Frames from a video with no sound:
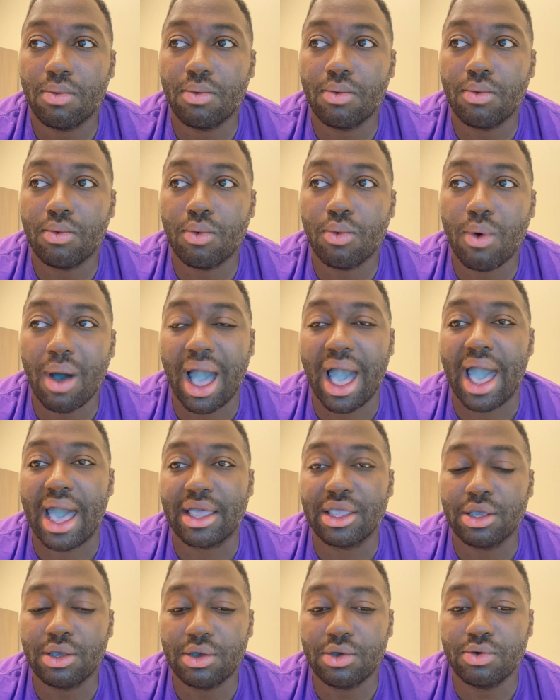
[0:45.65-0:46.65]
why
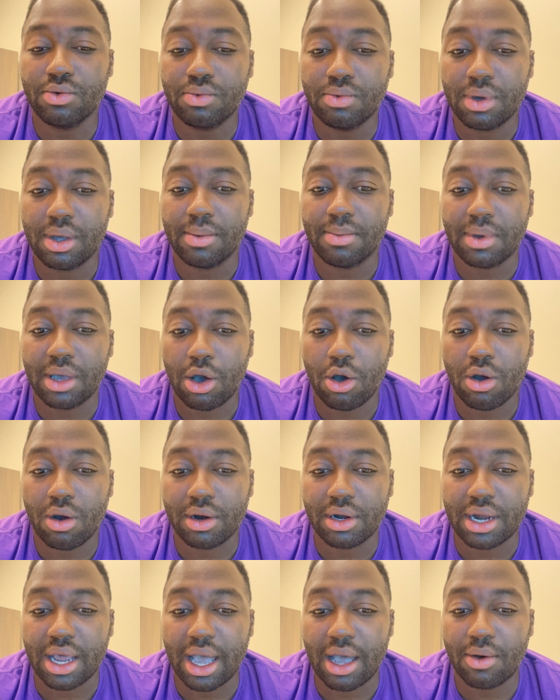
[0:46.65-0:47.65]
you women are
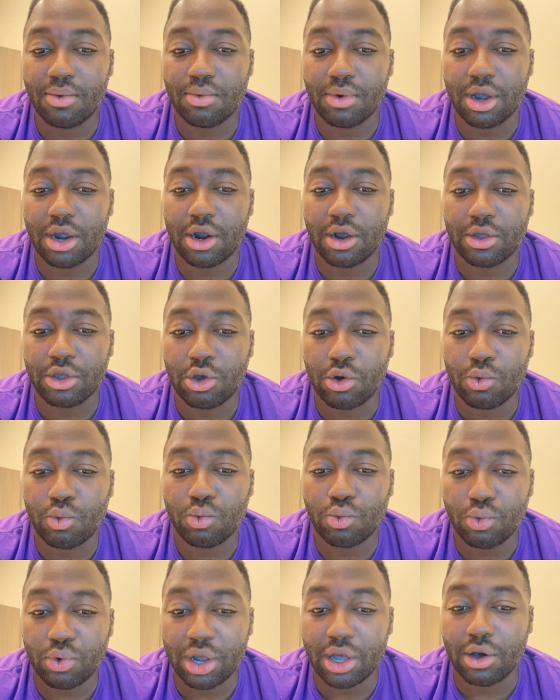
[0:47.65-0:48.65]
not wearing your
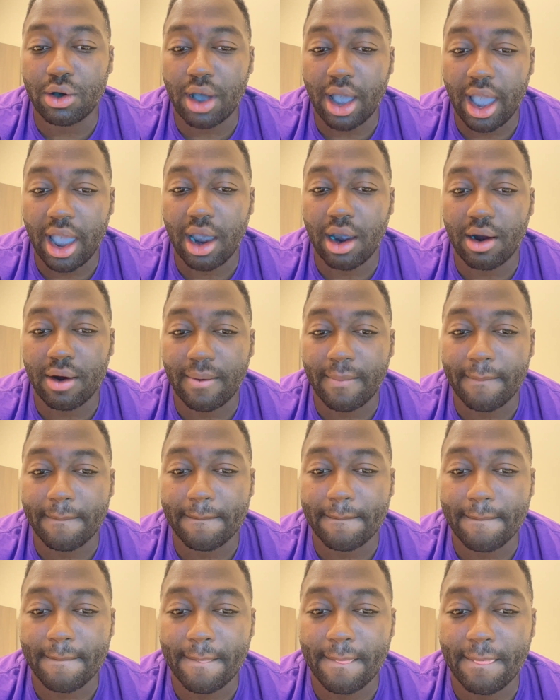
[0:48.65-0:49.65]
real hair.
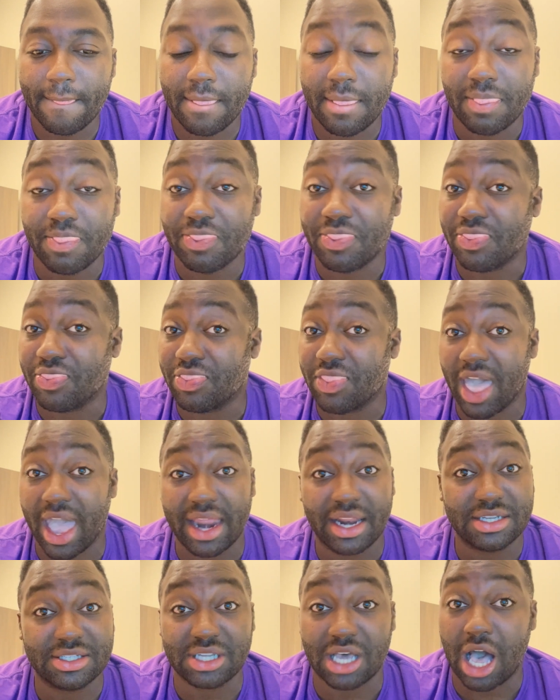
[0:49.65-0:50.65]

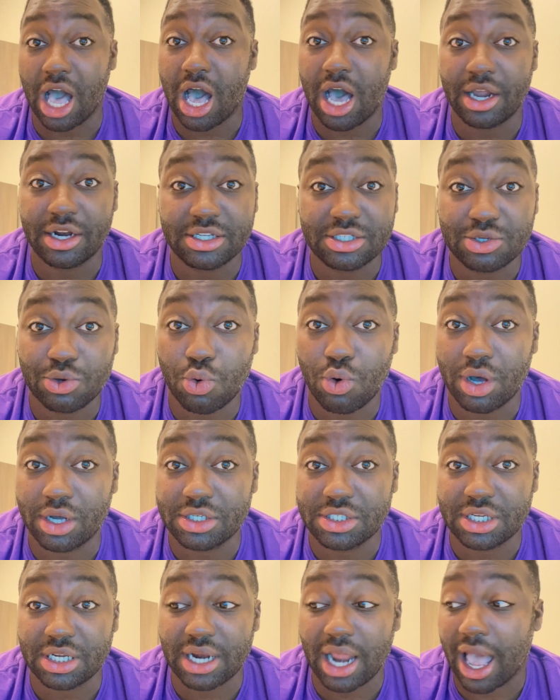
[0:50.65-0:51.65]
That is an honest
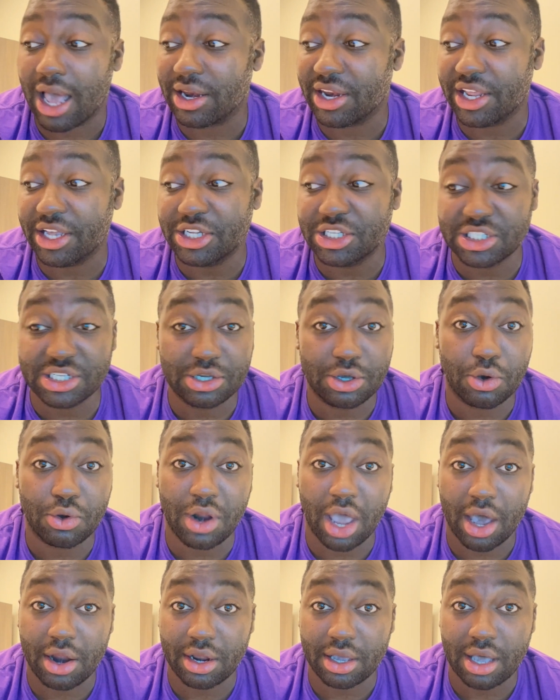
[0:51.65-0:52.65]
question. I need you to go
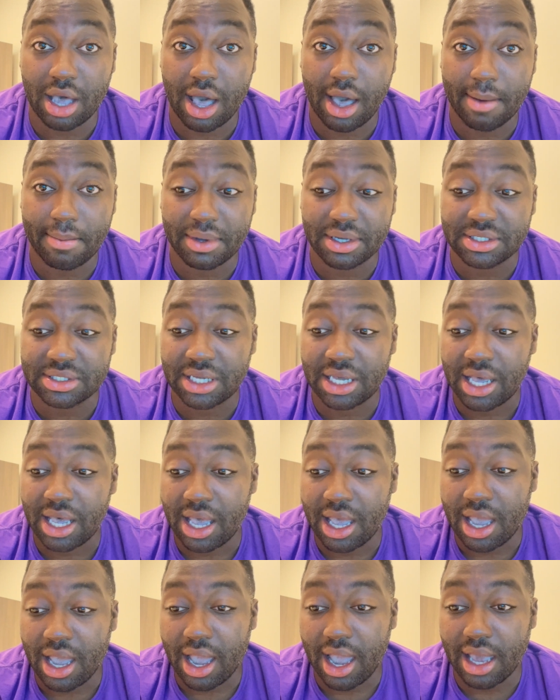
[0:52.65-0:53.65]
down in comments
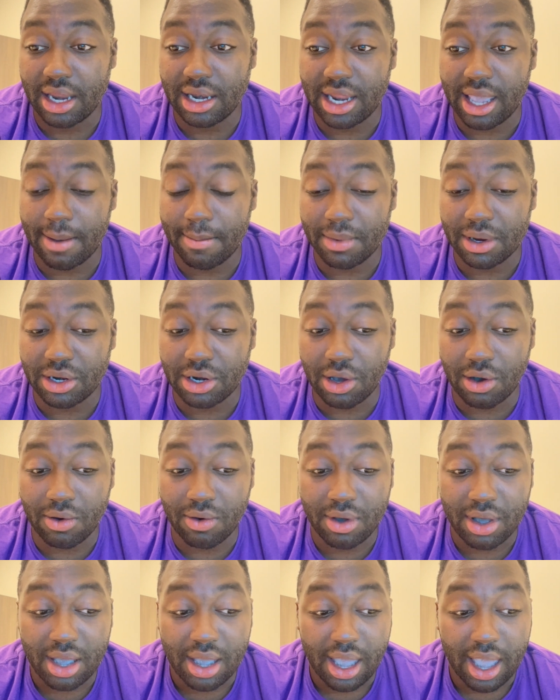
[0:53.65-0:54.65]
and let me
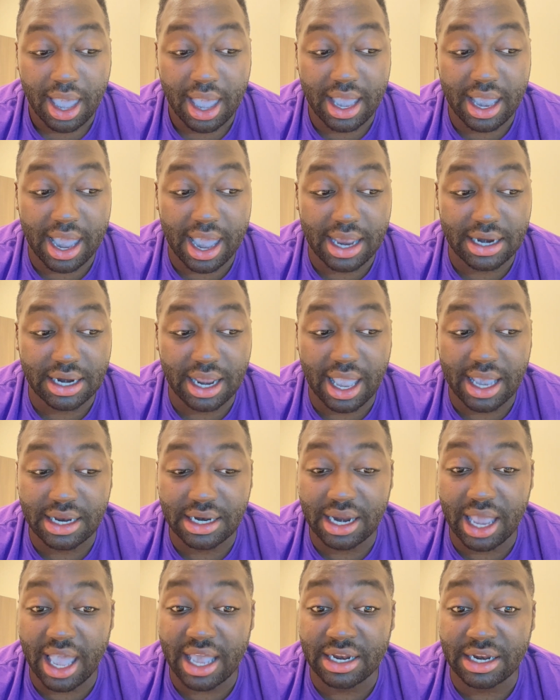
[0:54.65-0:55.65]
know. And
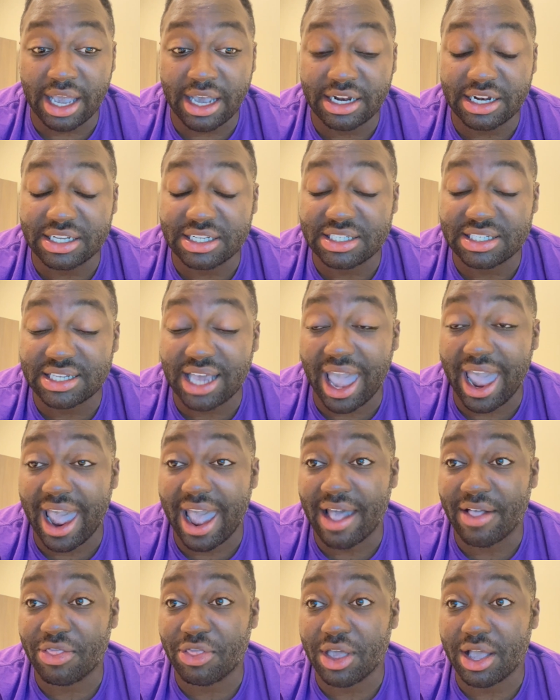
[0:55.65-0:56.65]
and and and the
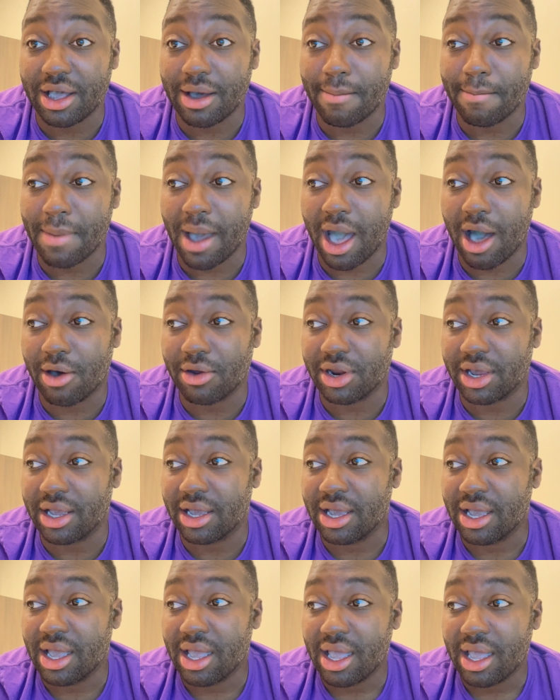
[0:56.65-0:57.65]
sad thing about it
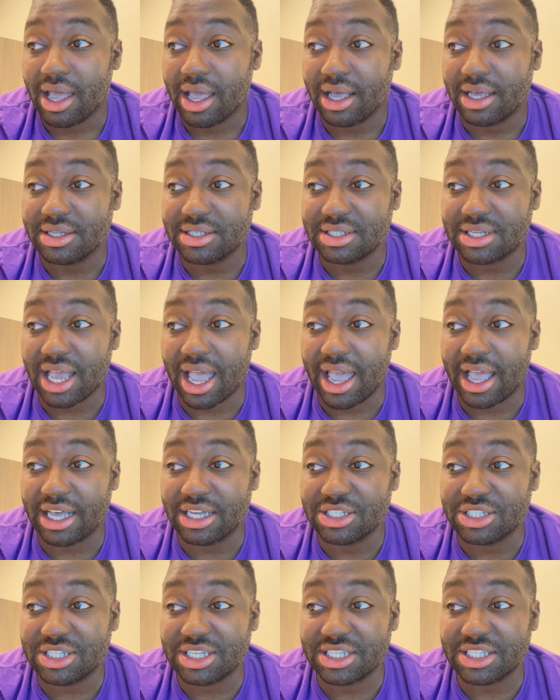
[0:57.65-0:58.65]
is that
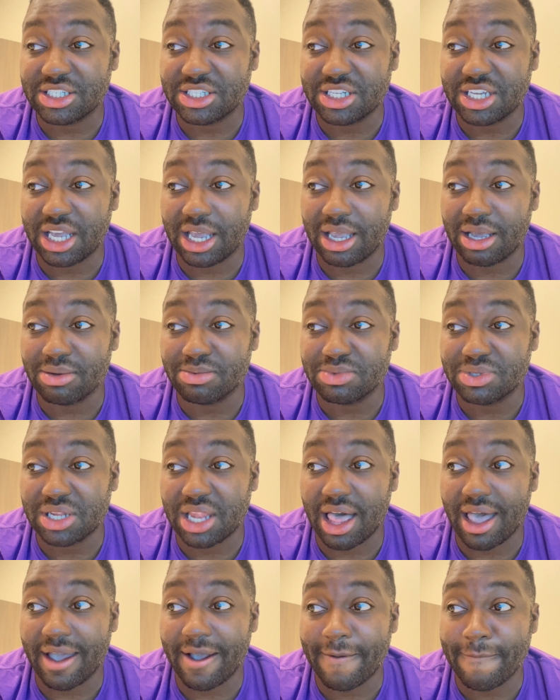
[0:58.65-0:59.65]
it just seems
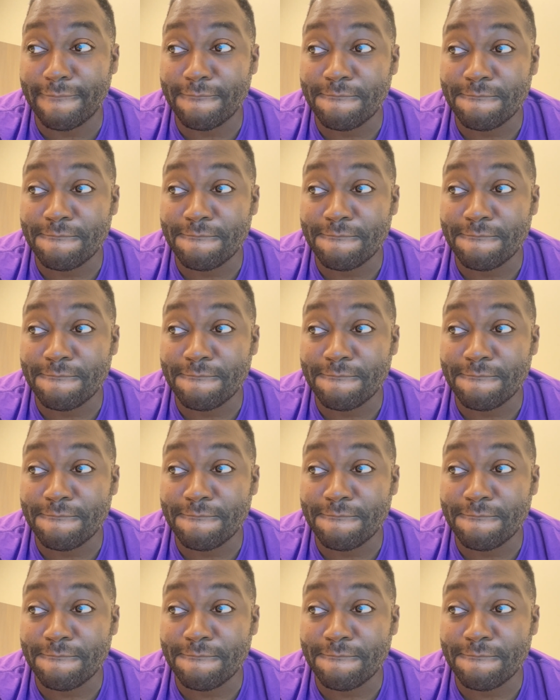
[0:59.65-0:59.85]
like